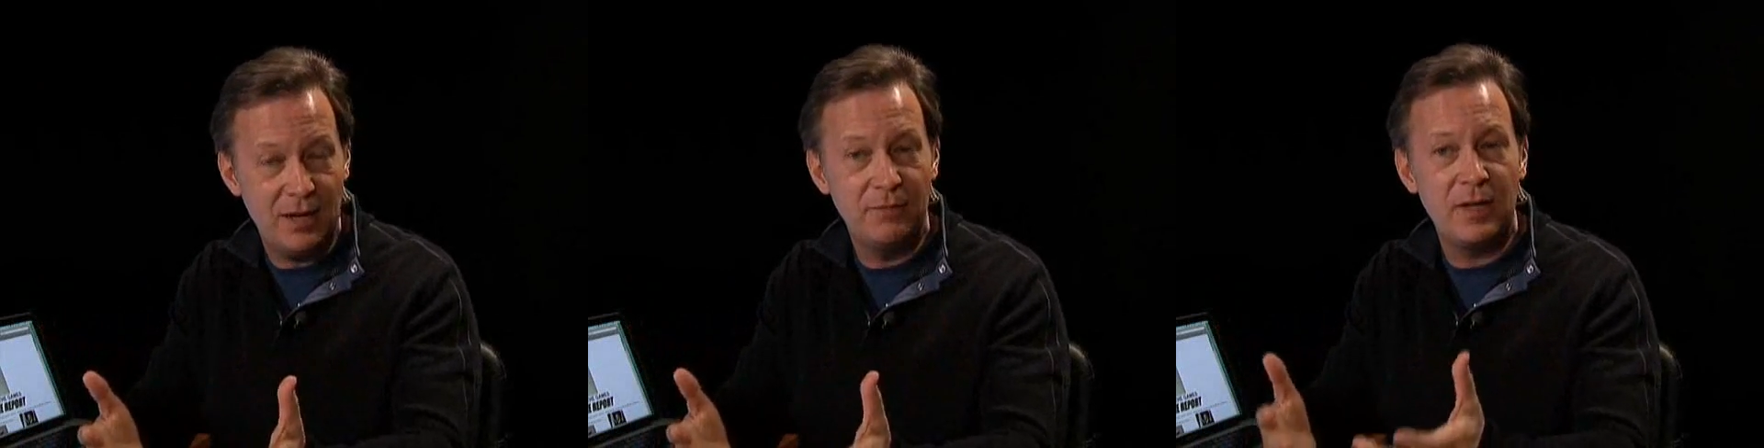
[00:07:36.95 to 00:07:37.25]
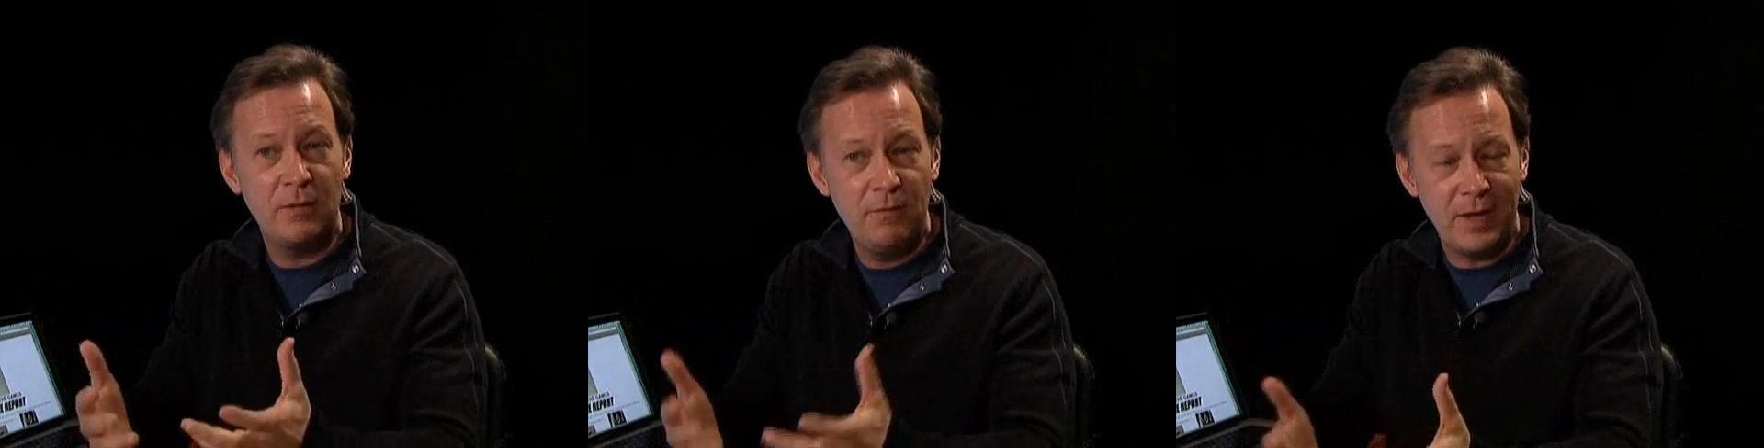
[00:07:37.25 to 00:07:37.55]
of
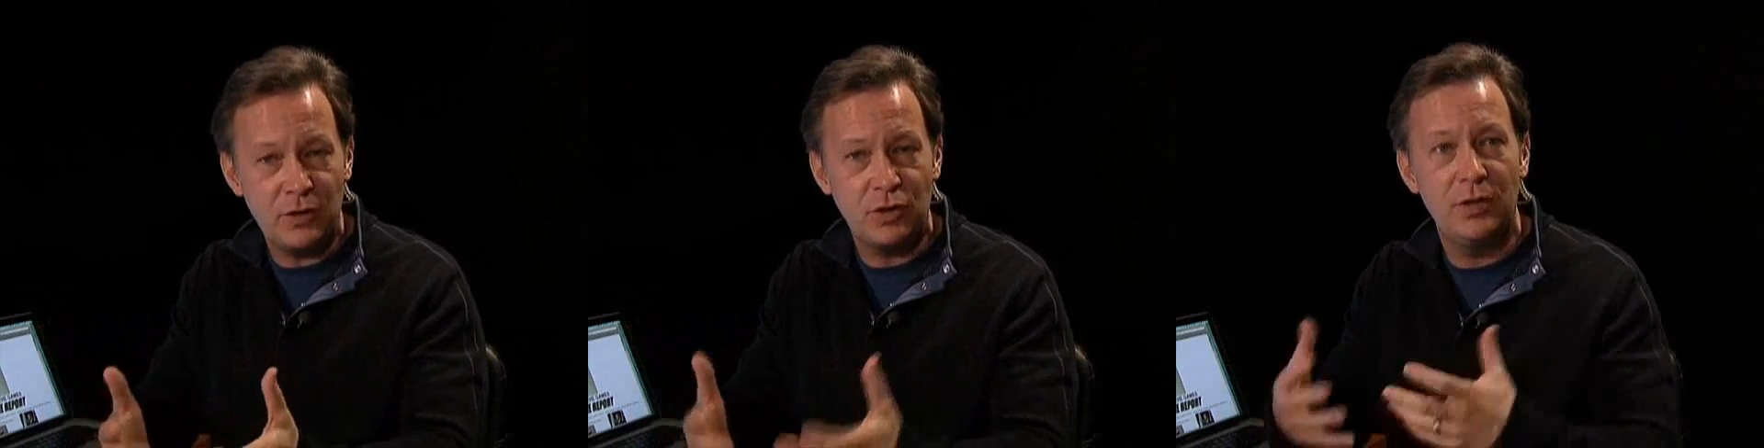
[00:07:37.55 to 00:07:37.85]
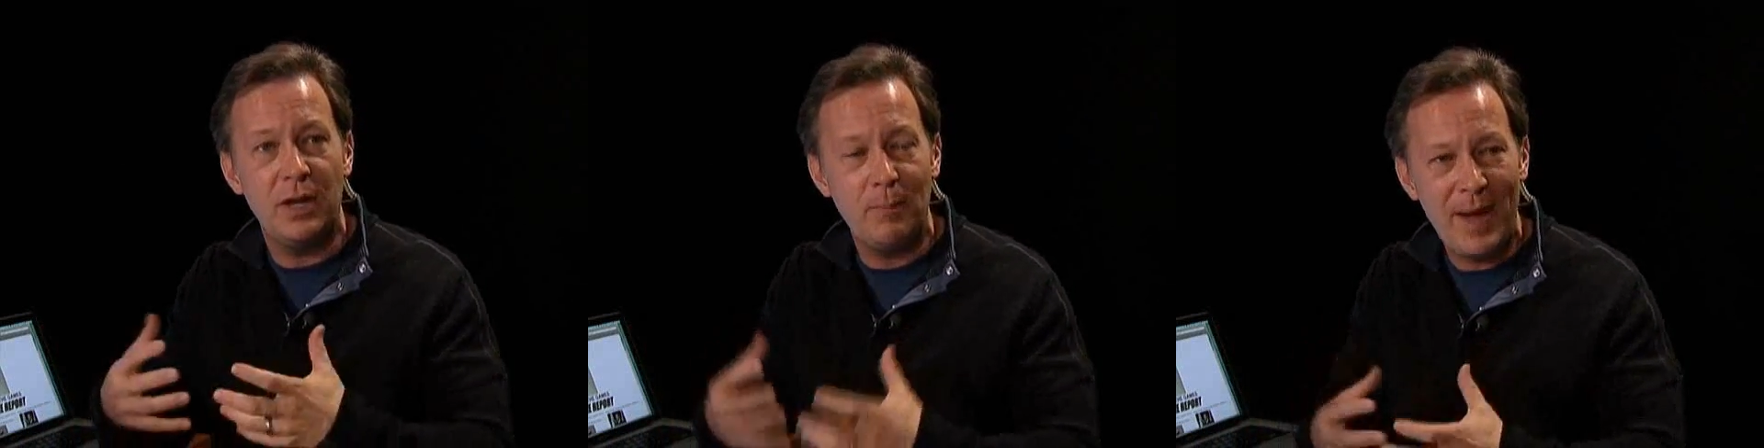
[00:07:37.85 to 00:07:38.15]

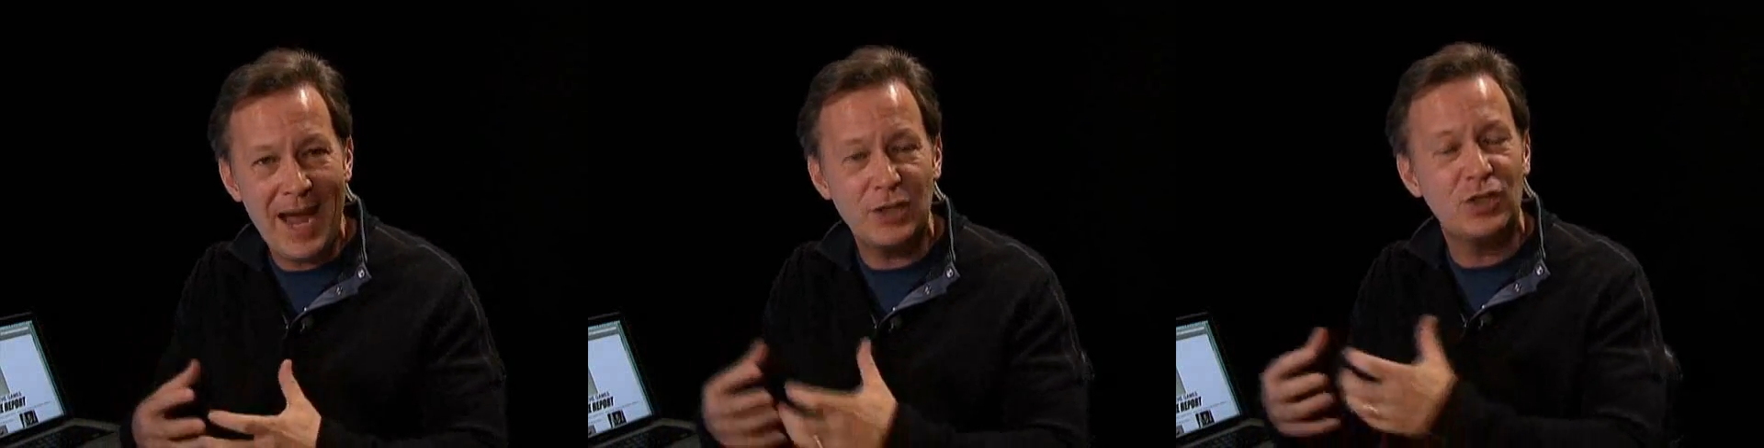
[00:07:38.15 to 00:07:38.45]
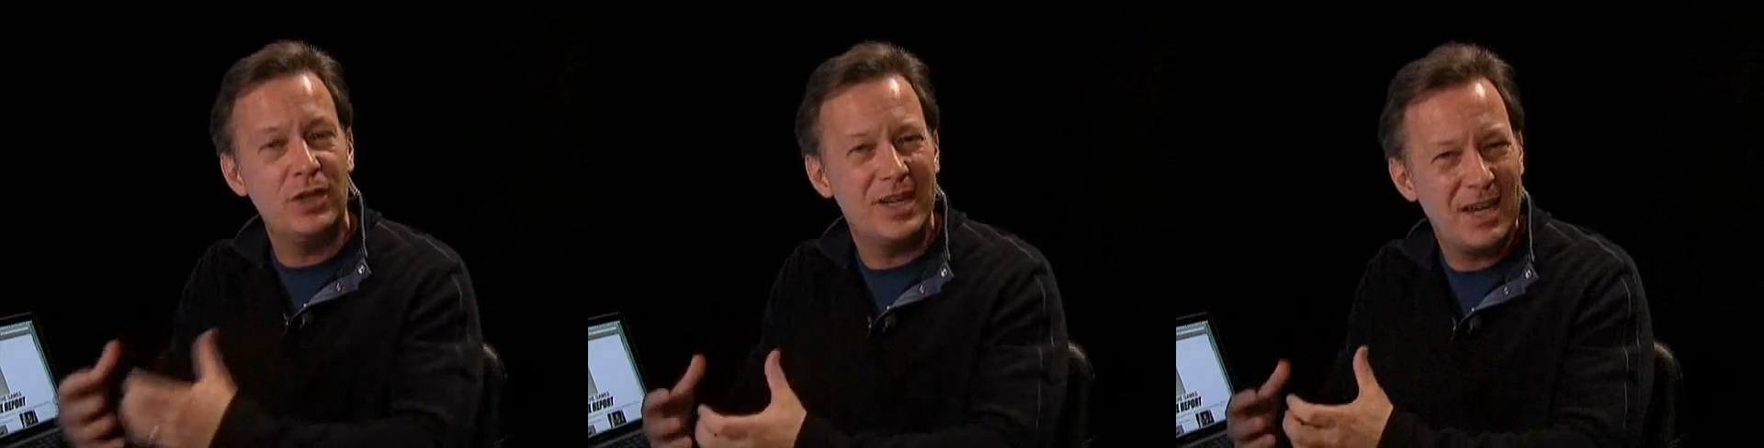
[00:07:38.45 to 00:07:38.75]
conviction and
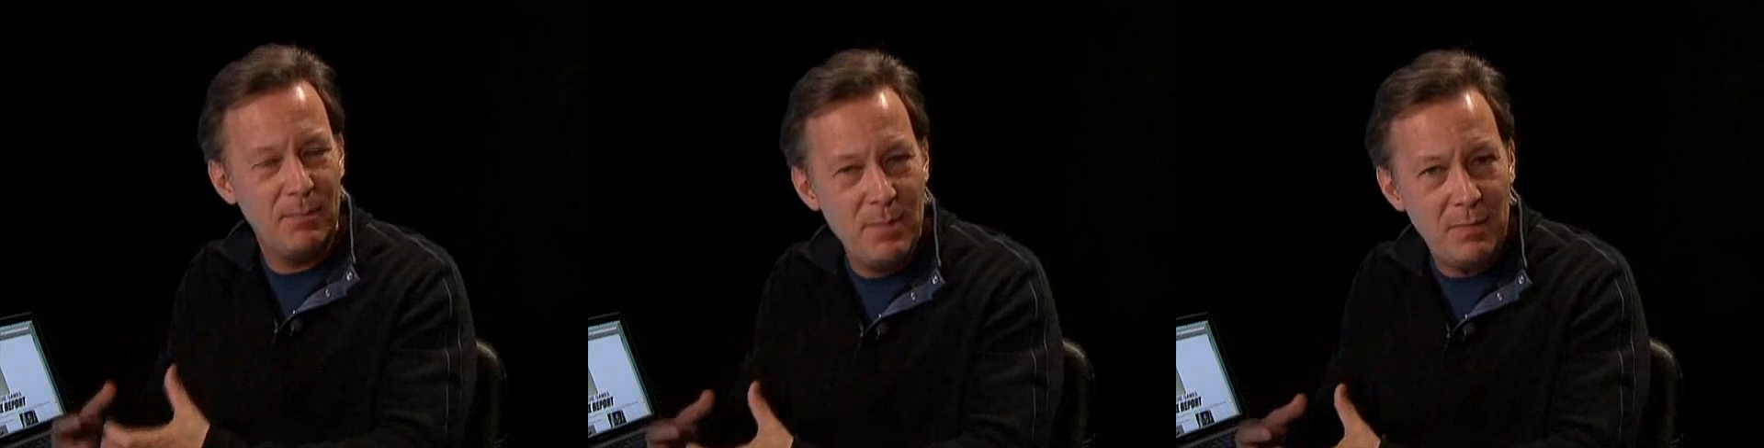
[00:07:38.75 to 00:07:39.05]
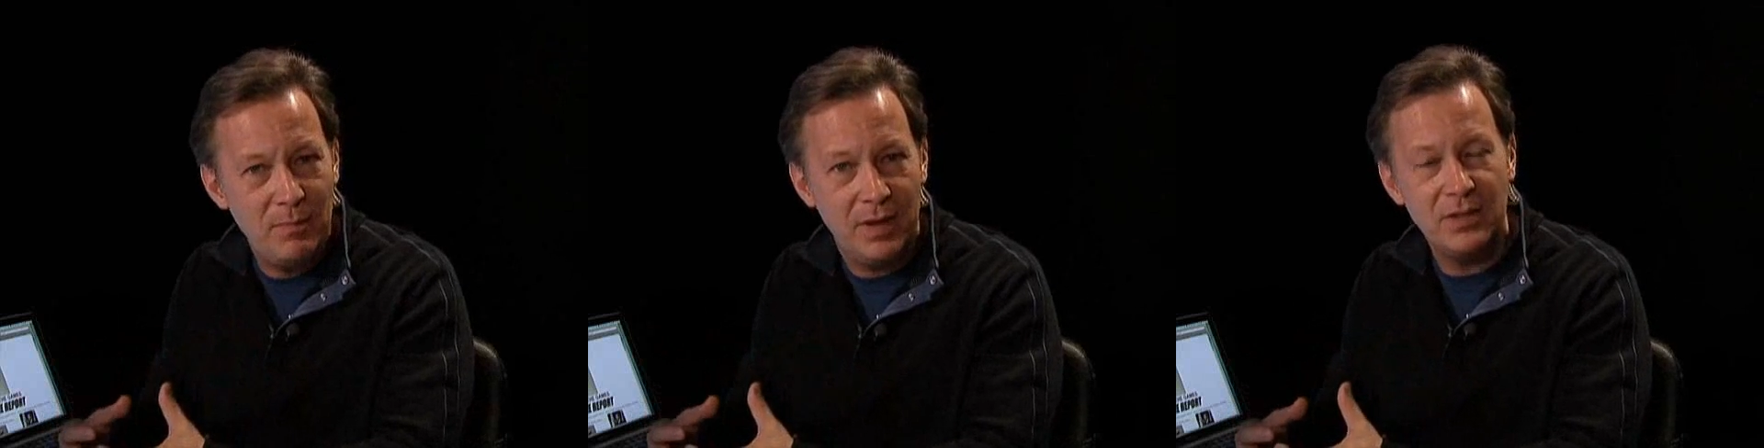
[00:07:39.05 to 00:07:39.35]
passionate
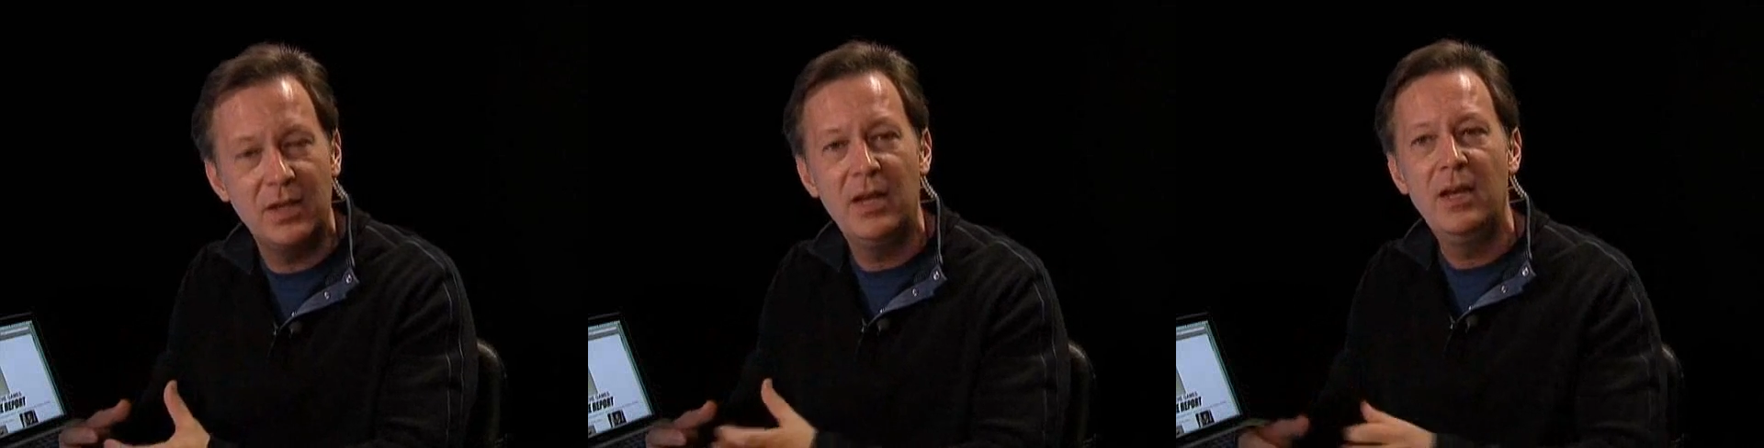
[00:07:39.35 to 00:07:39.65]
commitment